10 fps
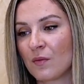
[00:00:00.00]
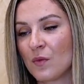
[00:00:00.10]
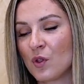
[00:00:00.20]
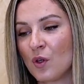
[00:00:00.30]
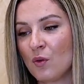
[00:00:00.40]

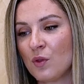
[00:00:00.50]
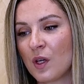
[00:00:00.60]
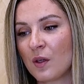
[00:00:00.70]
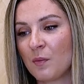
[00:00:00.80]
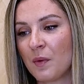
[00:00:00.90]
So,
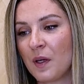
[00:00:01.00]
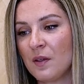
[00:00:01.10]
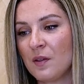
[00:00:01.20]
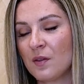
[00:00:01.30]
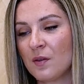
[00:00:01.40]
second
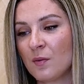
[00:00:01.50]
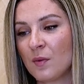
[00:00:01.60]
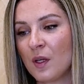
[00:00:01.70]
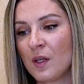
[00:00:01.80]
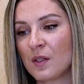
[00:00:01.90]
pass,
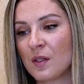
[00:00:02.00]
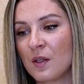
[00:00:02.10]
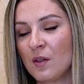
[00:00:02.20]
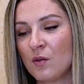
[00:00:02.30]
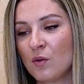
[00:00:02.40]
as I
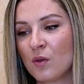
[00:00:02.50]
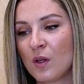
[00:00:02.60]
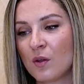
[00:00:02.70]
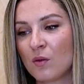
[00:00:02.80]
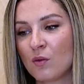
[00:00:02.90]
said, you
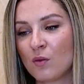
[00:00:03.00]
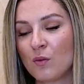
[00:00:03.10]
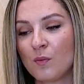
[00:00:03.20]
can do